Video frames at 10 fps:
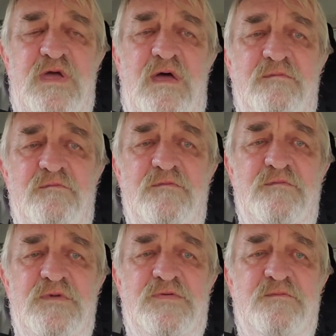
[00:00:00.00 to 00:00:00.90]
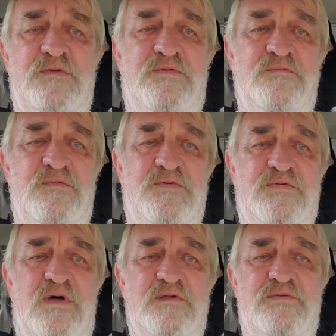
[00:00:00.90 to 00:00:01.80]
and we
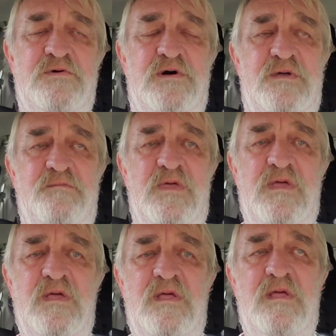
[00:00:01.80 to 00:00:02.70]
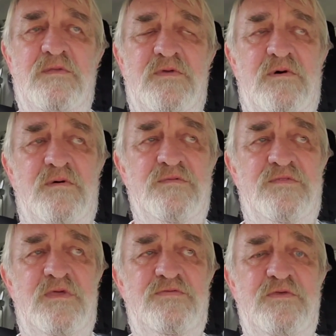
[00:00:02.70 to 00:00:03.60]
stuck to it. So
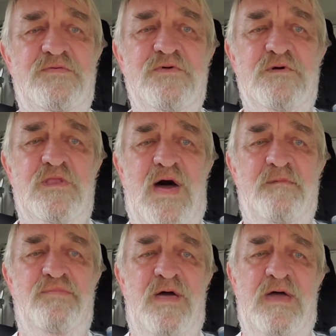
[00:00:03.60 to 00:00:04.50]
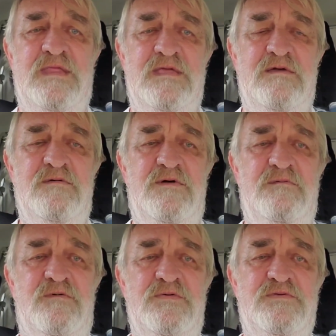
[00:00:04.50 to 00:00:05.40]
this took a lot of planning.
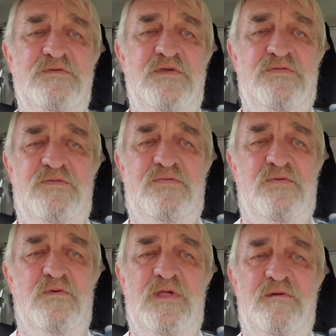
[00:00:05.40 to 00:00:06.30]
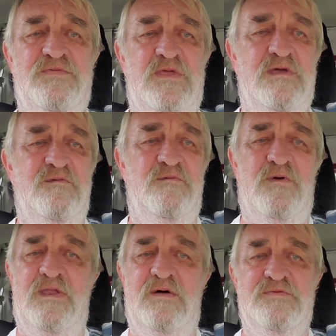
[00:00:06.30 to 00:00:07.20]
It wasn't just sold everything
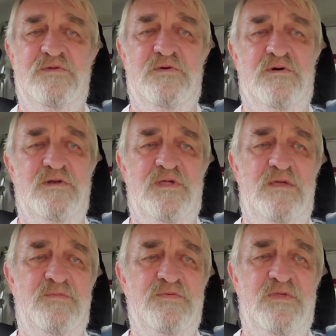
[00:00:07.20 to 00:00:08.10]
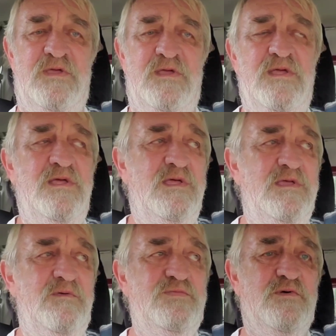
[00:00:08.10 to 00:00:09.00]
and run out the door type of thing.
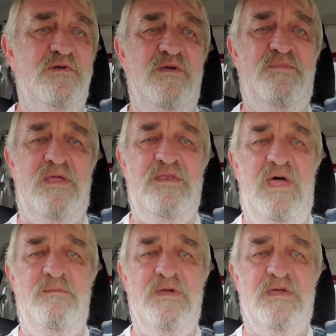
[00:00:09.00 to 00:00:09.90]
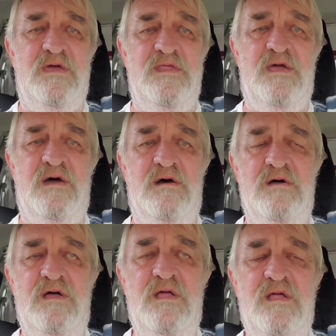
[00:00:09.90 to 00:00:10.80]
It was during the pandemic anyhow.
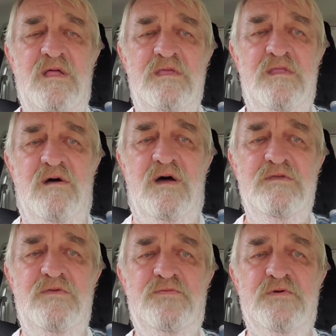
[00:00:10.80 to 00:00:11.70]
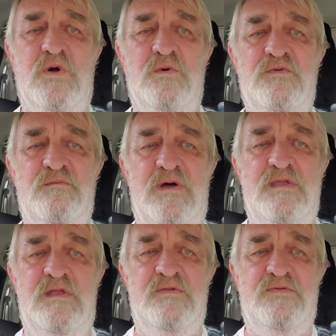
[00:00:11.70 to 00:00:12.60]
I used the COVID
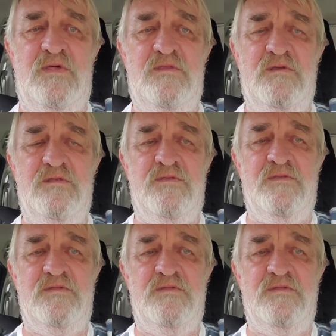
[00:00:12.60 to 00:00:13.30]
money to send her,